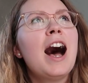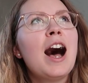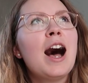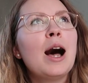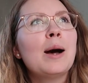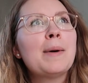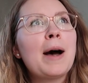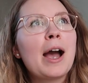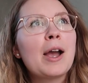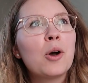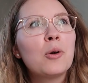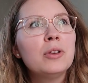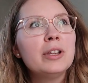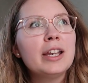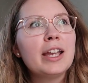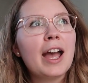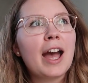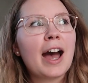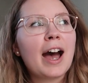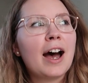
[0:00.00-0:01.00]
um, I
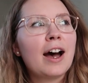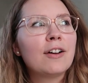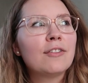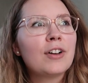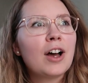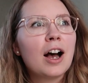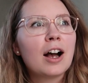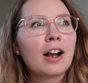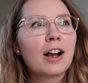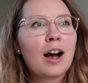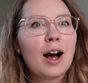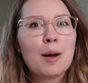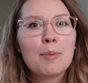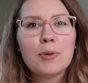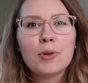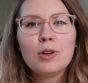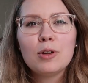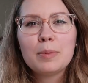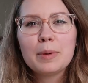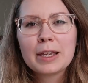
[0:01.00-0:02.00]
only have a
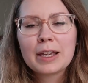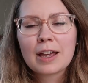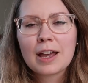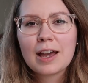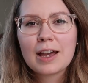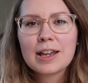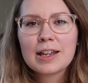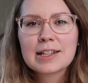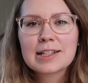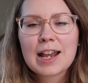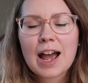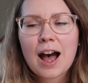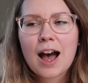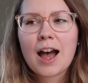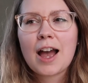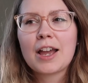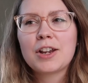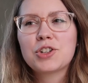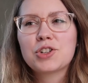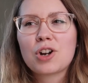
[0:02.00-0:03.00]
couple because
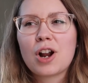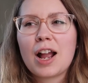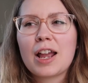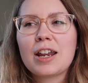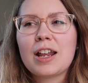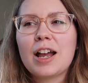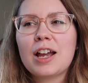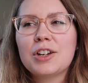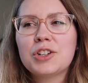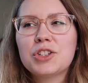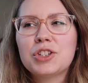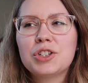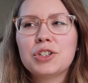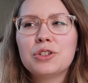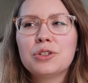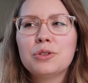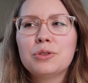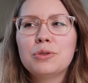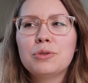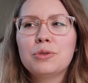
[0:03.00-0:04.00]
I try not
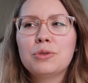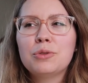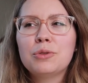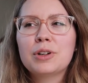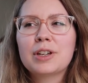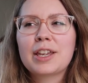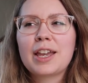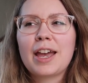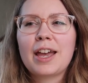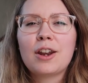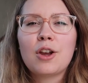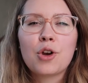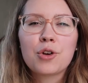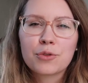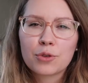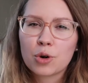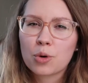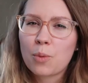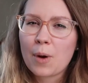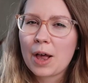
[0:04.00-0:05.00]
to get
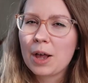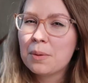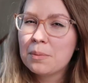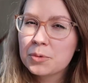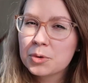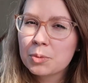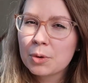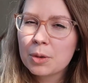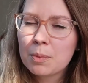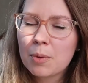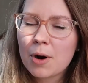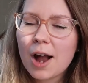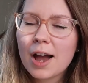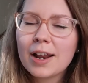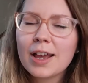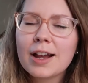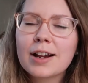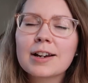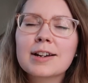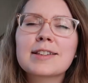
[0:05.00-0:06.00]
overwhelmed with
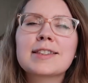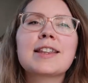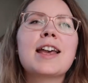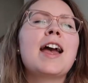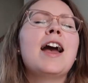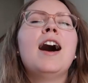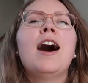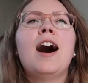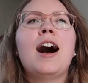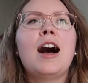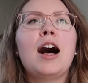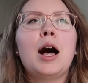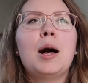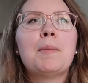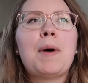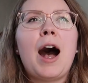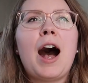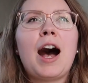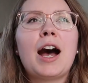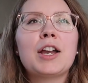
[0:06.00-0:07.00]
products.
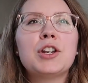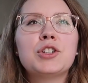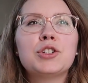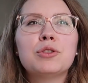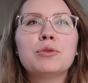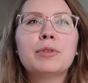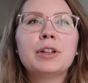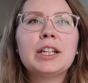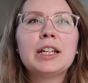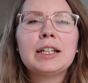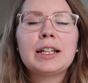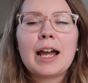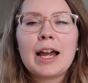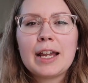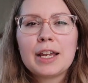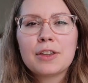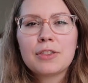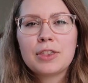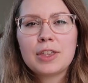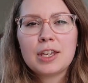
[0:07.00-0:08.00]
Um, I do really
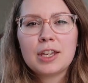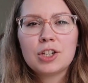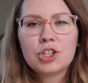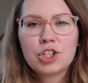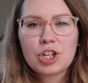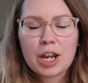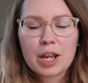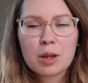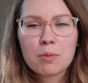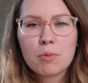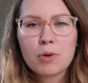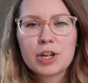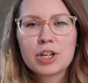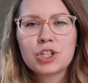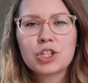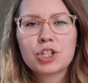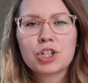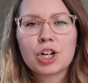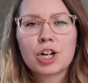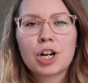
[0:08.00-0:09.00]
like the Shea
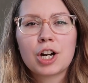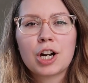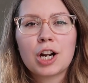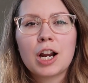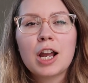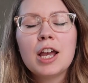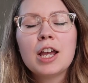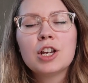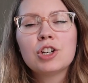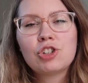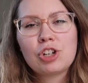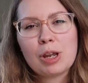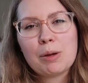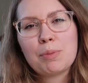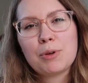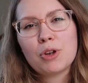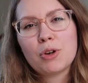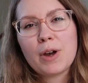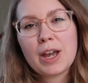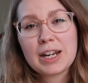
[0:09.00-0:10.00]
Moisture
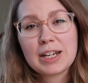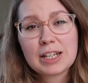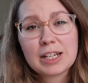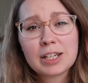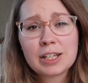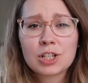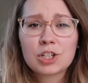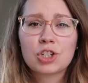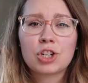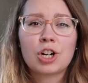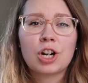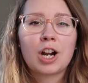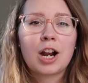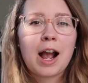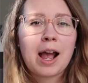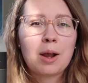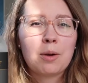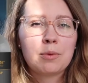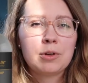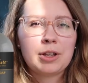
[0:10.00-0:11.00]
shampoo and conditioner.
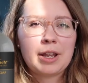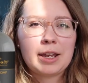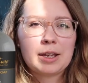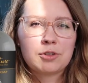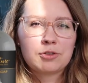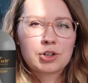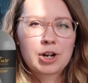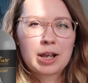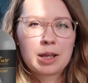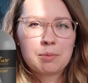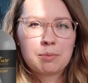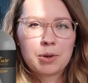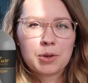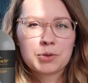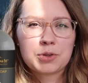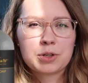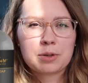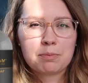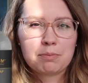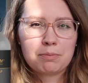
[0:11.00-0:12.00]
I will like try and
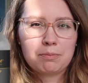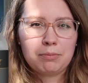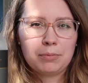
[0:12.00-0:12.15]
post a